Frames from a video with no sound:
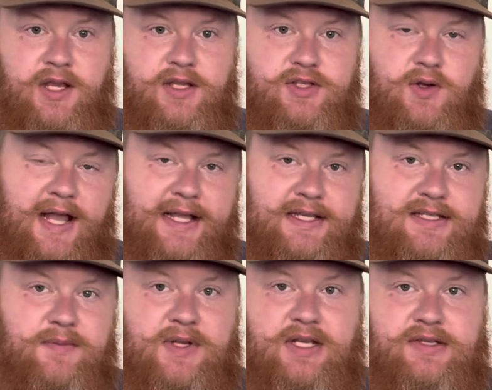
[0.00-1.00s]
So I can
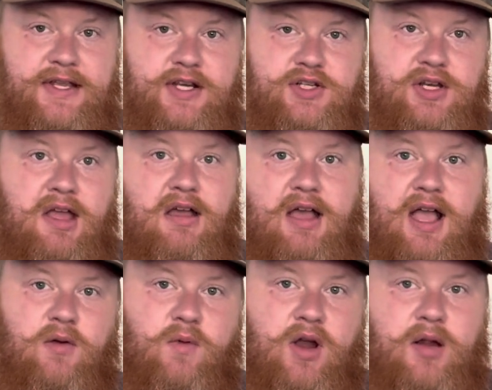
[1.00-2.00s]
zip the insulation out. I
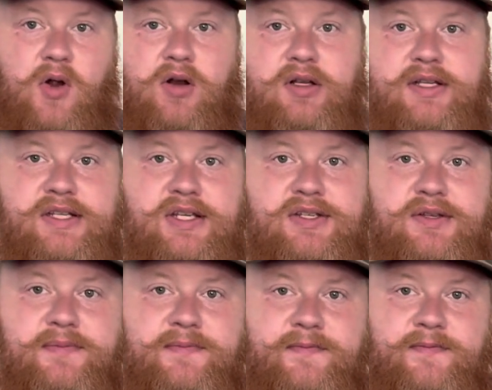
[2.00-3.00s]
can wear them early
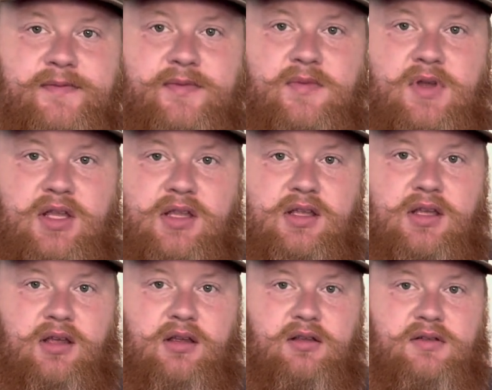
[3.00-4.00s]
season,
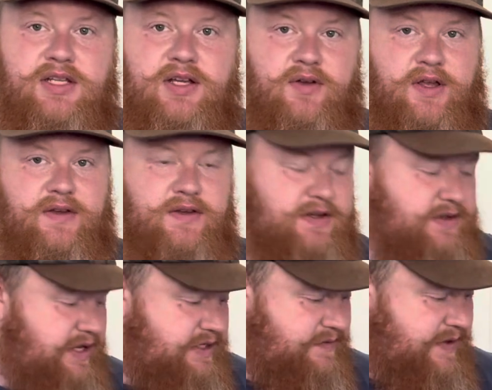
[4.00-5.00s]
teal hunting and
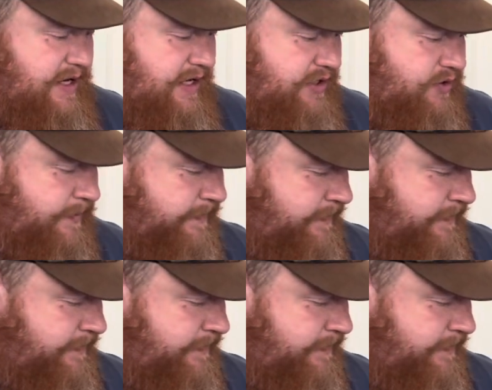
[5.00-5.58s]
things of that nature.